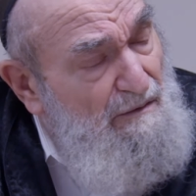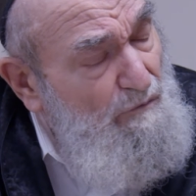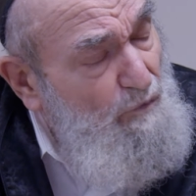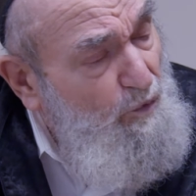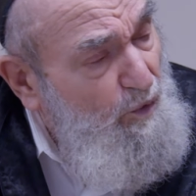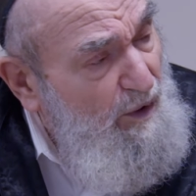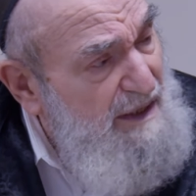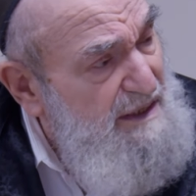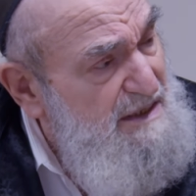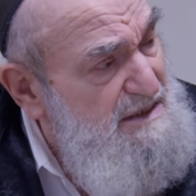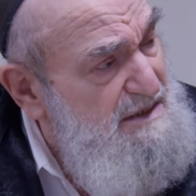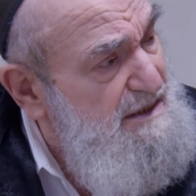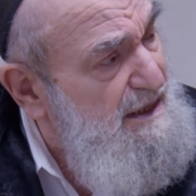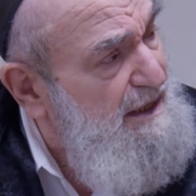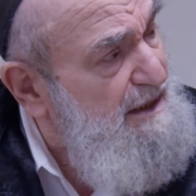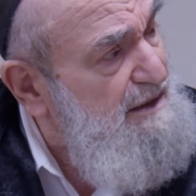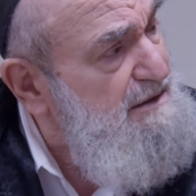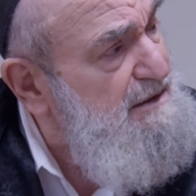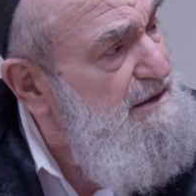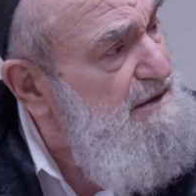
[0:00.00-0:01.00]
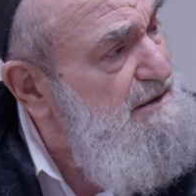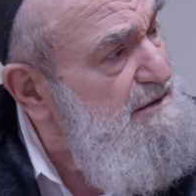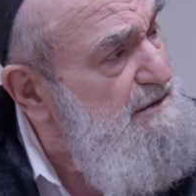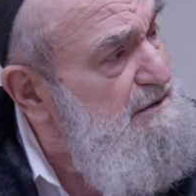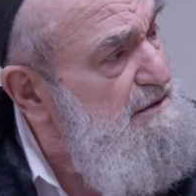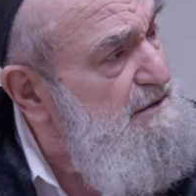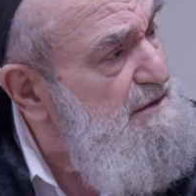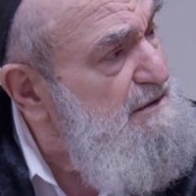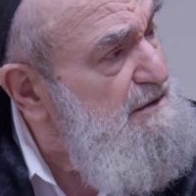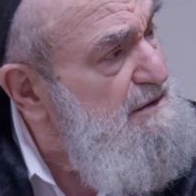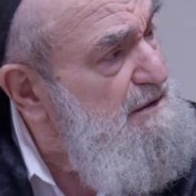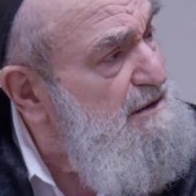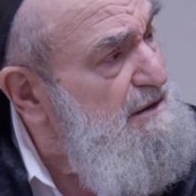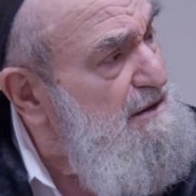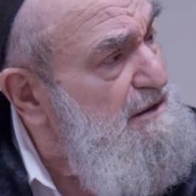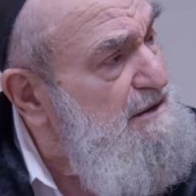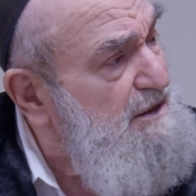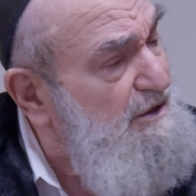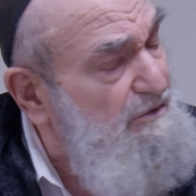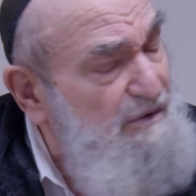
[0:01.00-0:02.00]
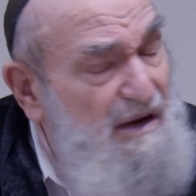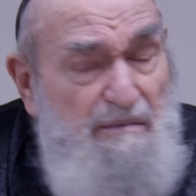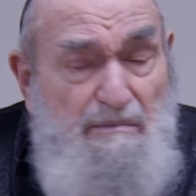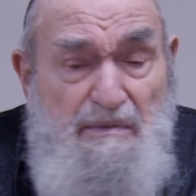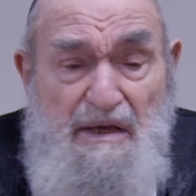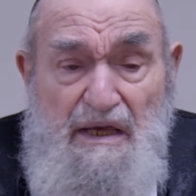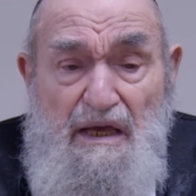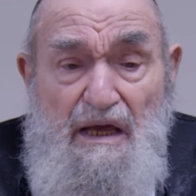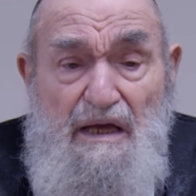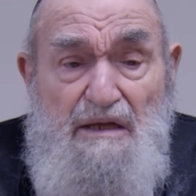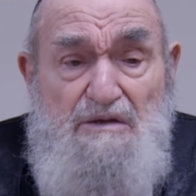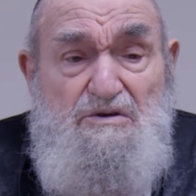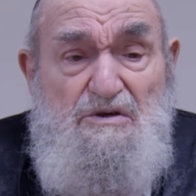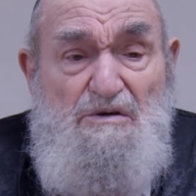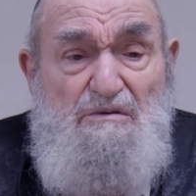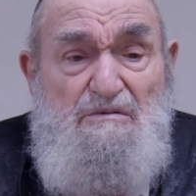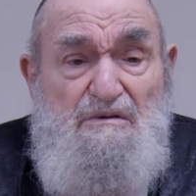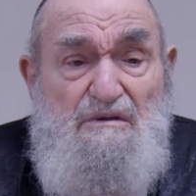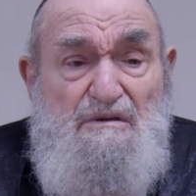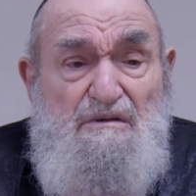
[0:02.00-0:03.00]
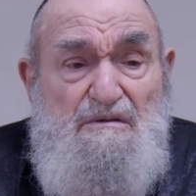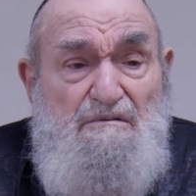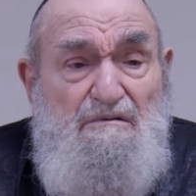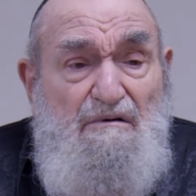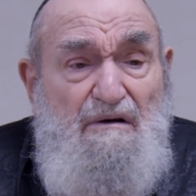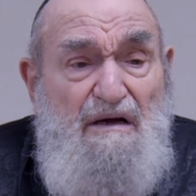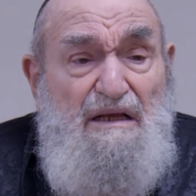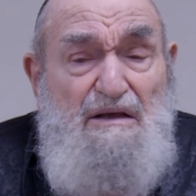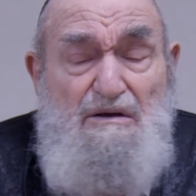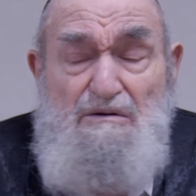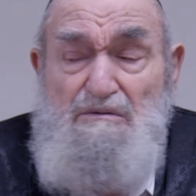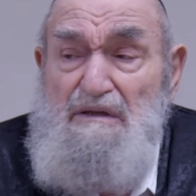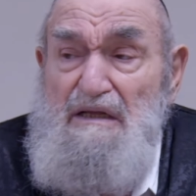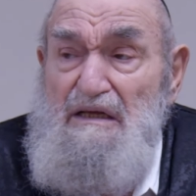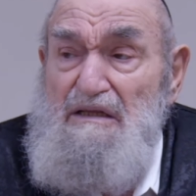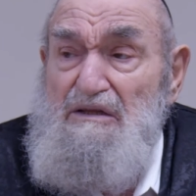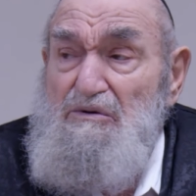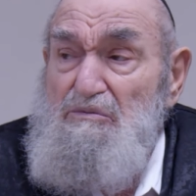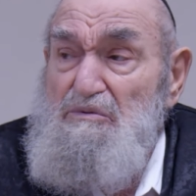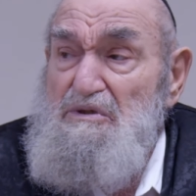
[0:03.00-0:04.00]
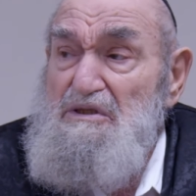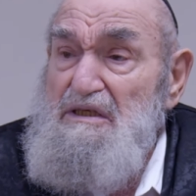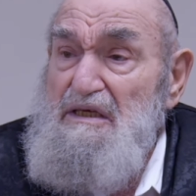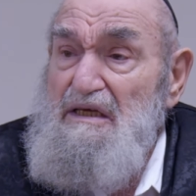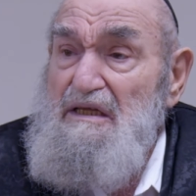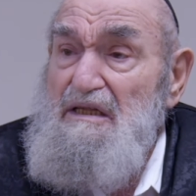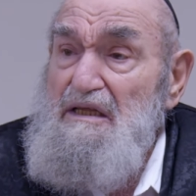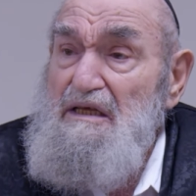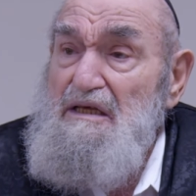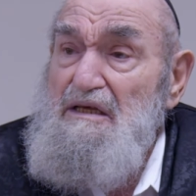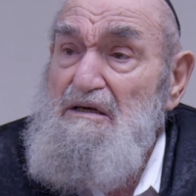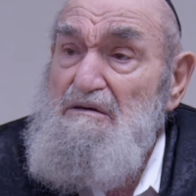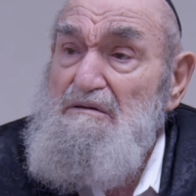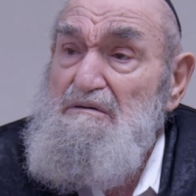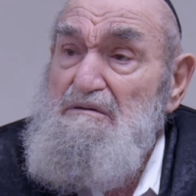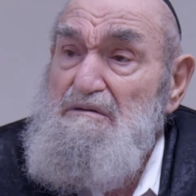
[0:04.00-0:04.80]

Why is that? They're aiming at you. Why you, no, no one's killing you?